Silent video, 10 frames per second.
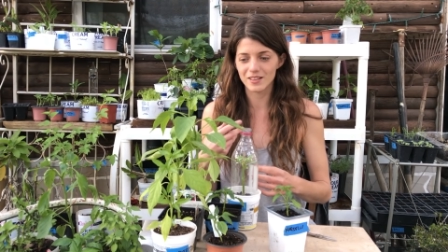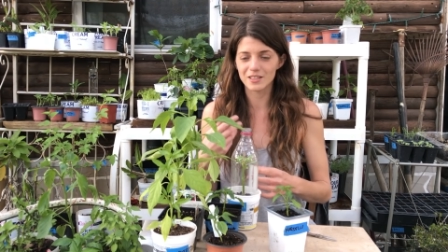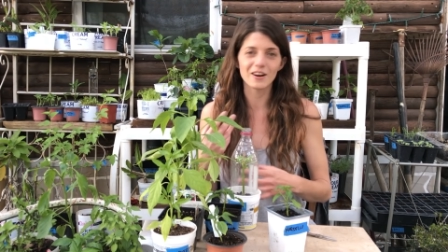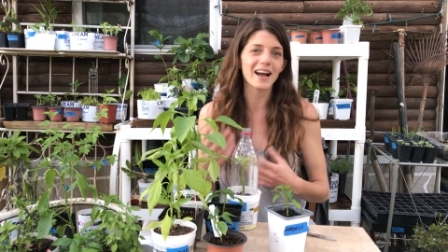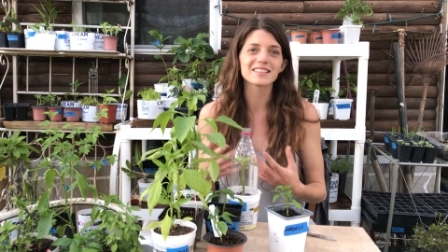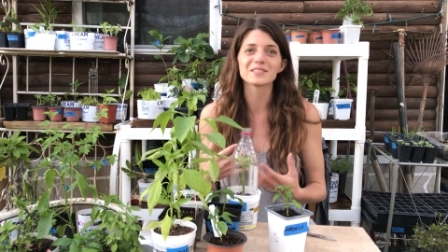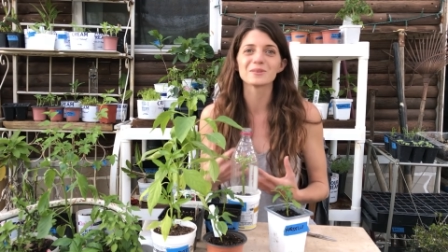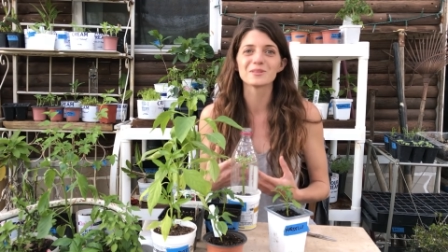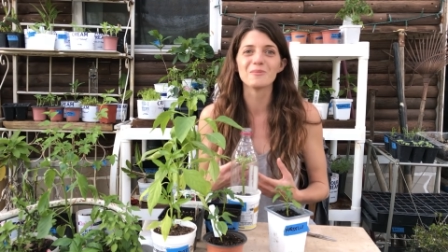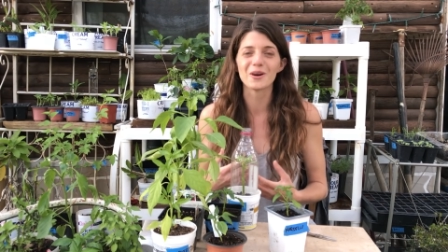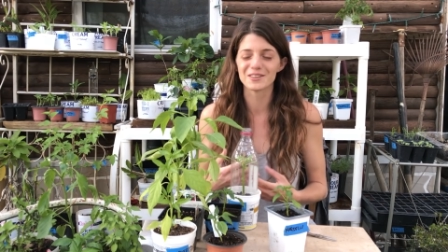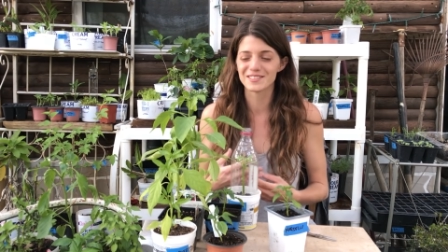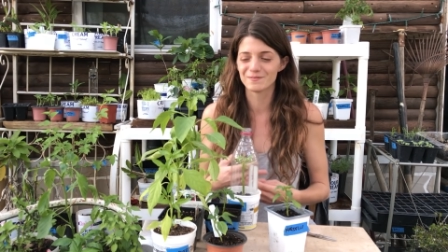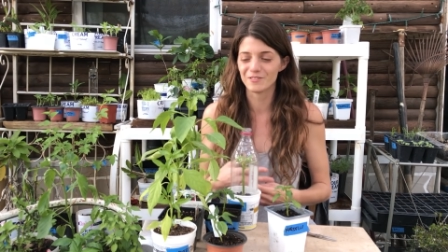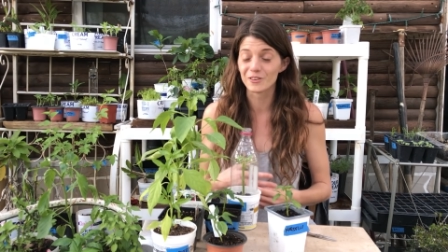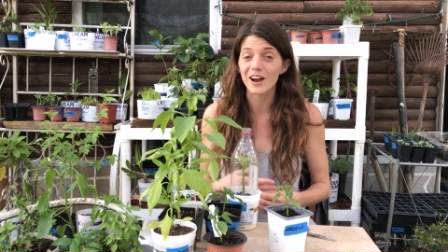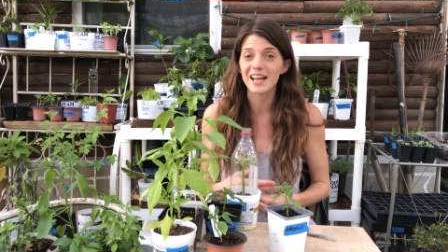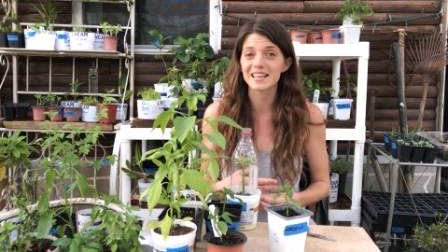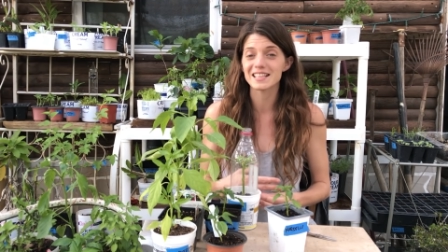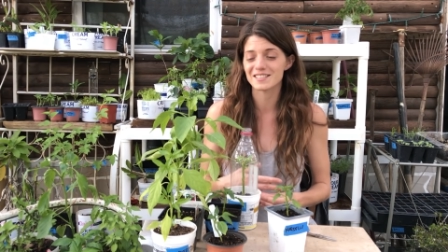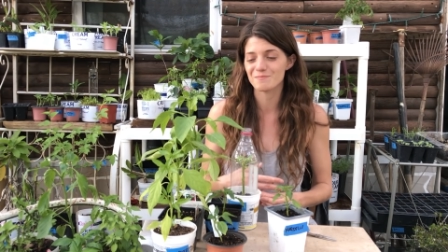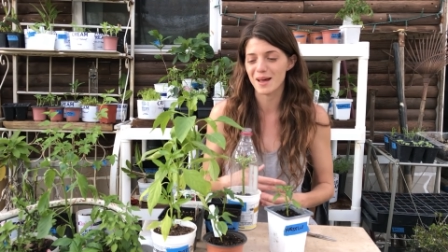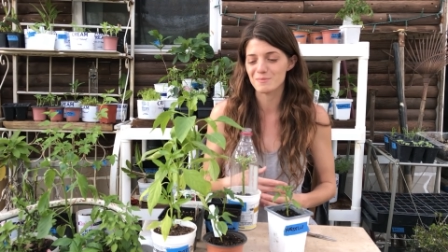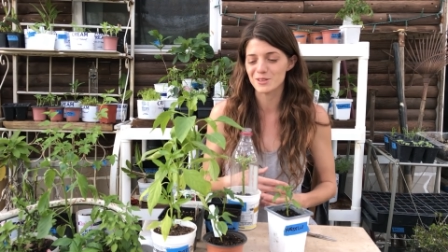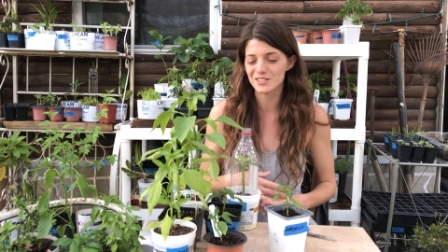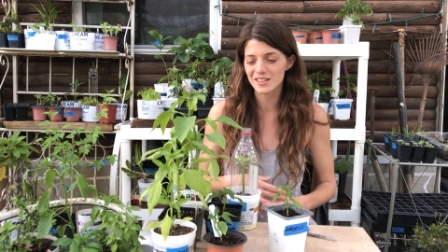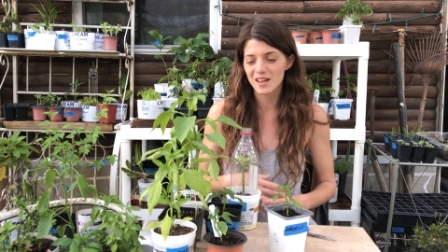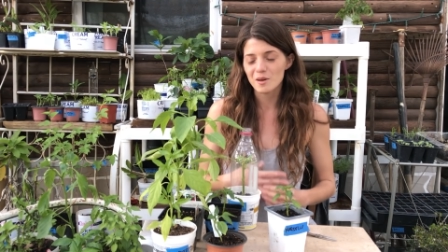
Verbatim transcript: interacted with more varieties of peppers.